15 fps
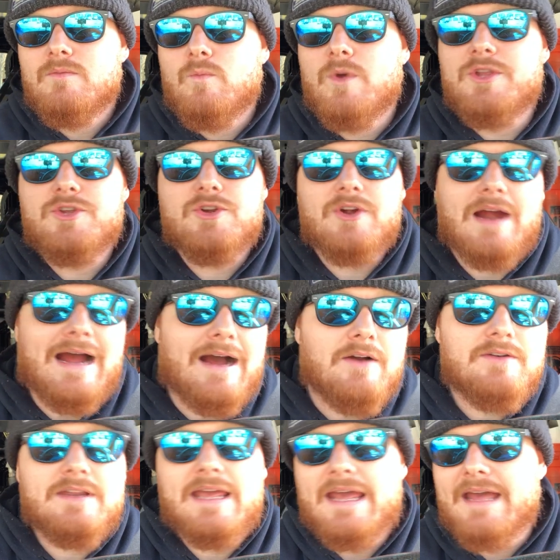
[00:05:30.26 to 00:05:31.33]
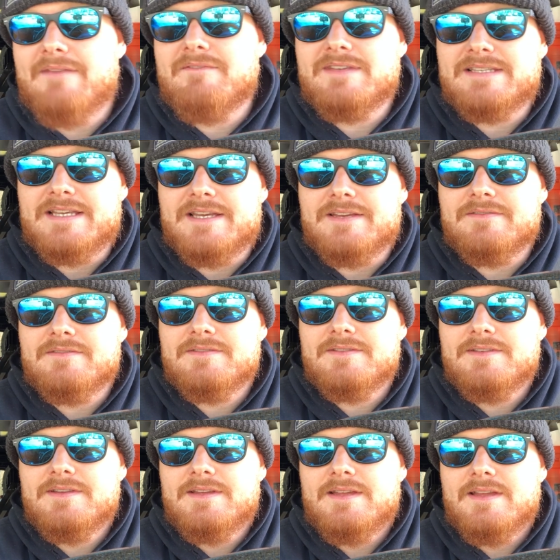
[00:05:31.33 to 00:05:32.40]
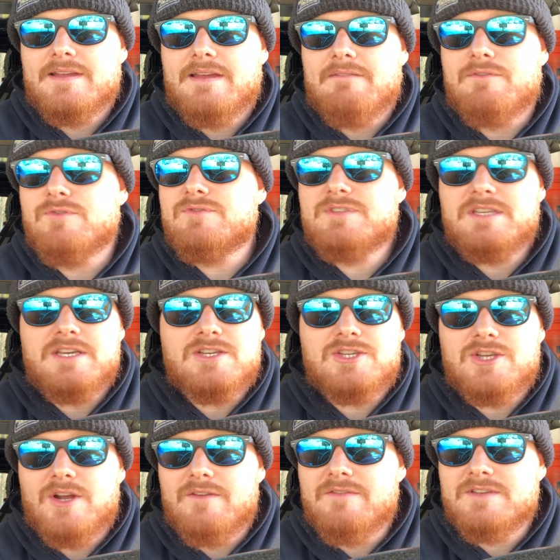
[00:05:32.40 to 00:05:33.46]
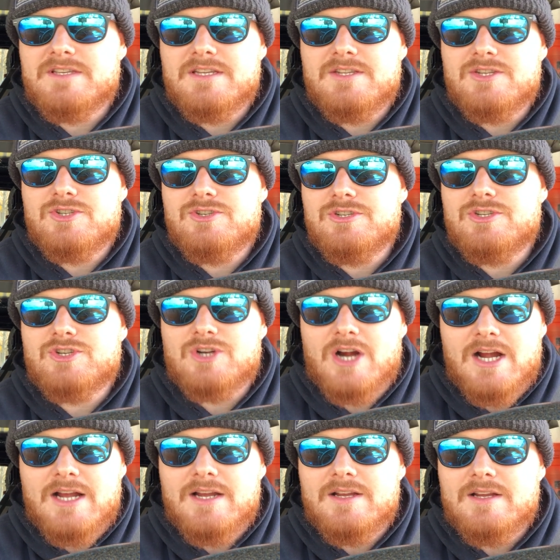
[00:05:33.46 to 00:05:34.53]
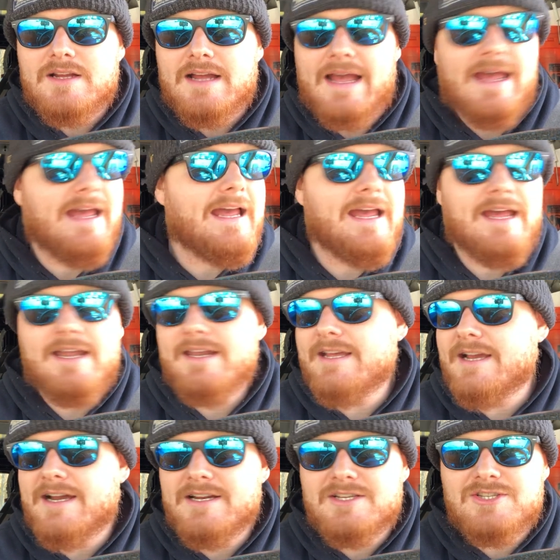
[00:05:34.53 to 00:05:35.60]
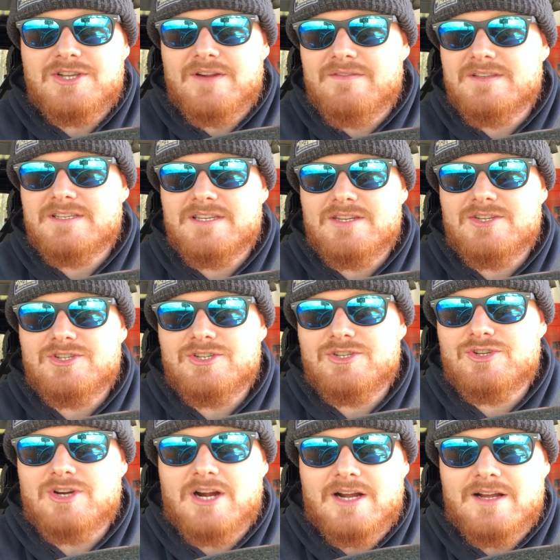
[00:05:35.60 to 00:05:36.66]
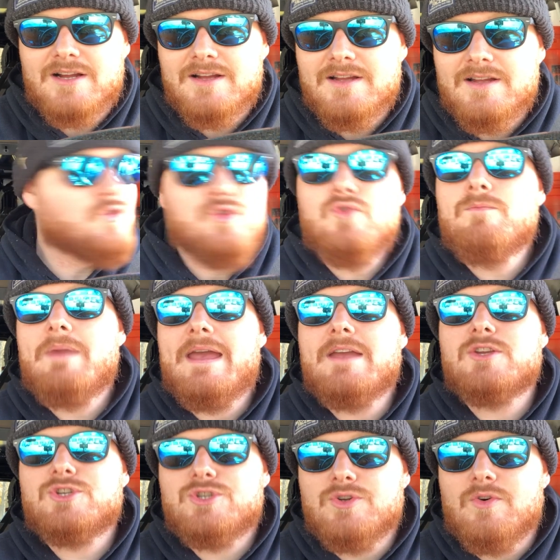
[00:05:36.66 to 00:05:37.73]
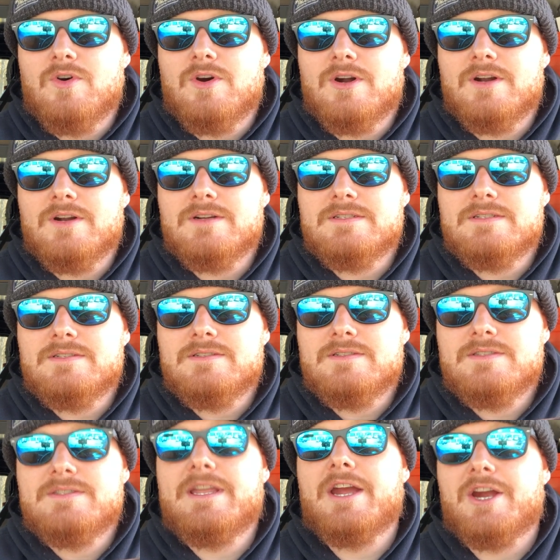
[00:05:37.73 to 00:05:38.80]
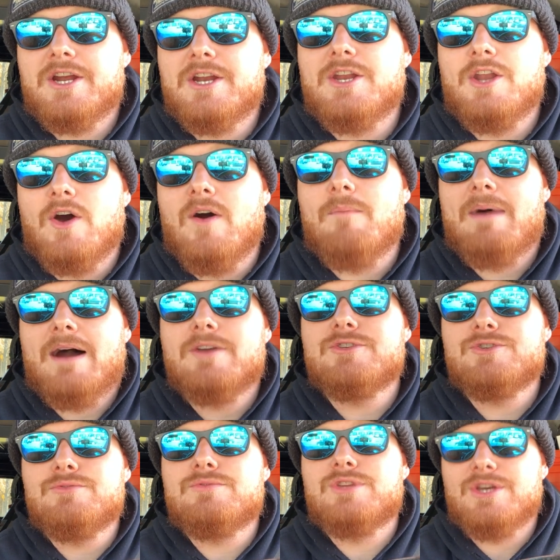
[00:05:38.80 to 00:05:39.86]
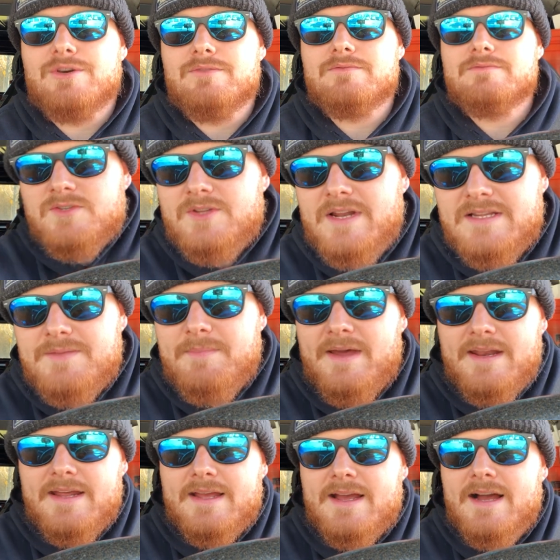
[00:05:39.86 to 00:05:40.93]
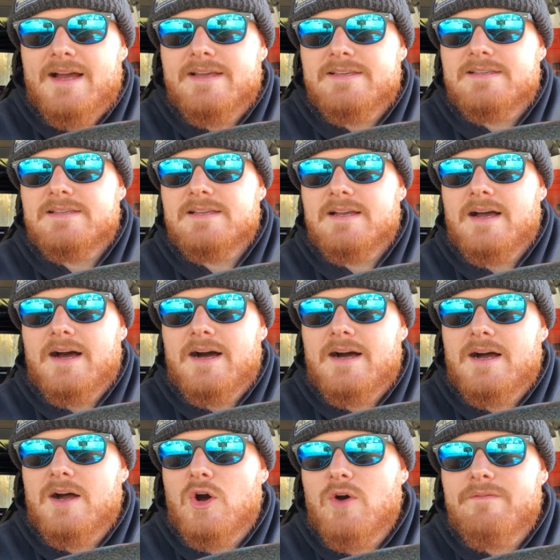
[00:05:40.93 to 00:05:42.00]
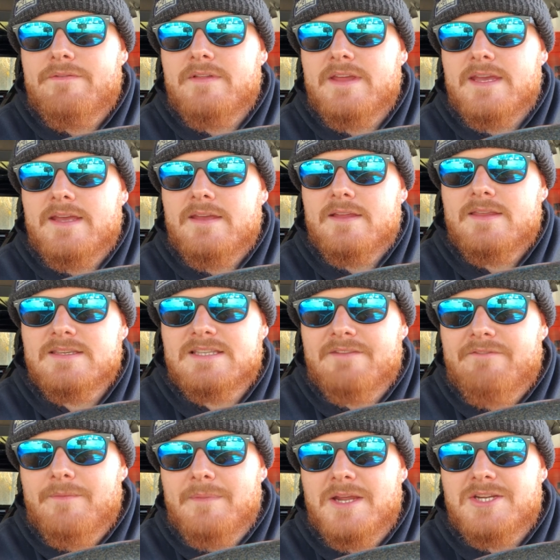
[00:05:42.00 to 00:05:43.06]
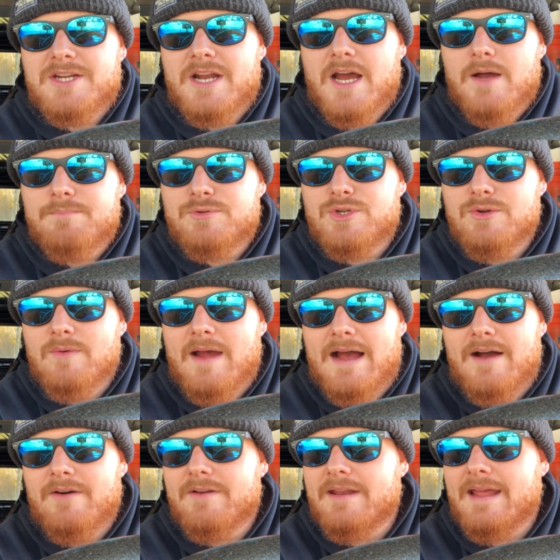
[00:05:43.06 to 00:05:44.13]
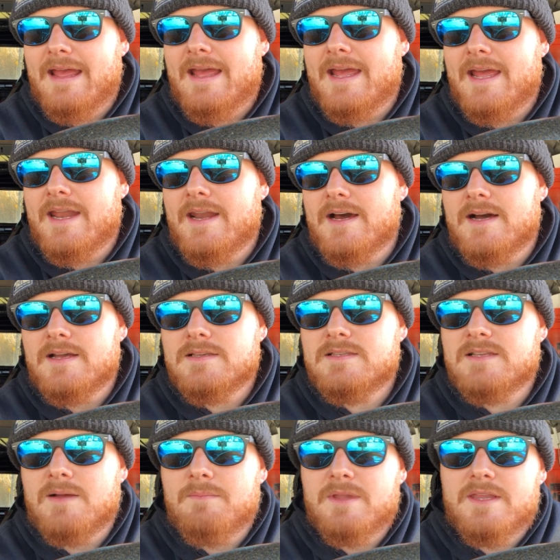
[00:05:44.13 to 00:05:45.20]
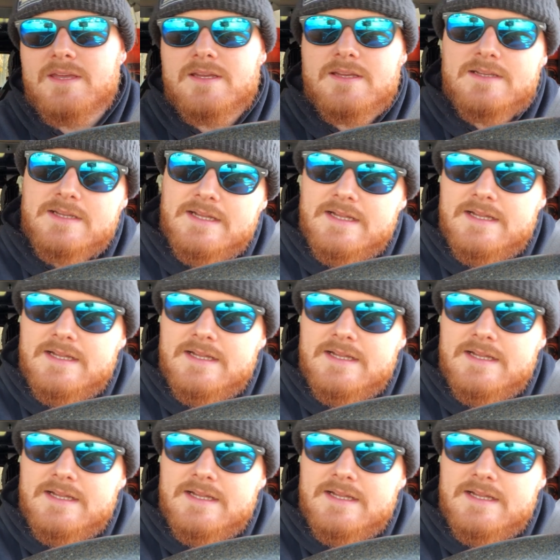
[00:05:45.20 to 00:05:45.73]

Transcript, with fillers: when you're out canvassing if you see a service industry truck, any kind of service industry truck, you make sure they're gonna know about you too. So that's about it guys. Uh, hopefully this information helps you out and uh, some of the